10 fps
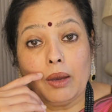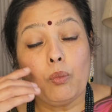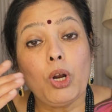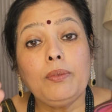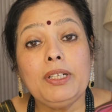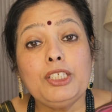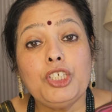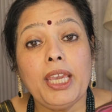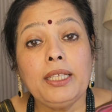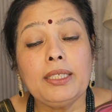What will
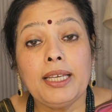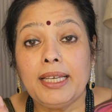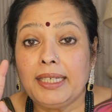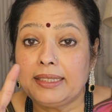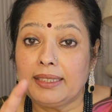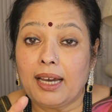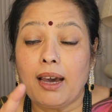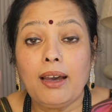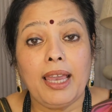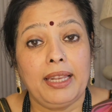change is
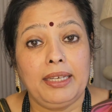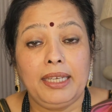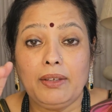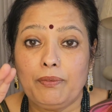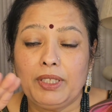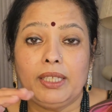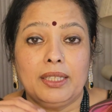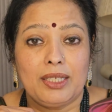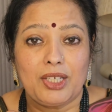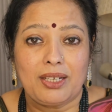Dha and Ni within
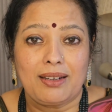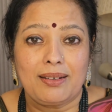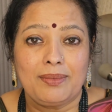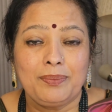the chakra.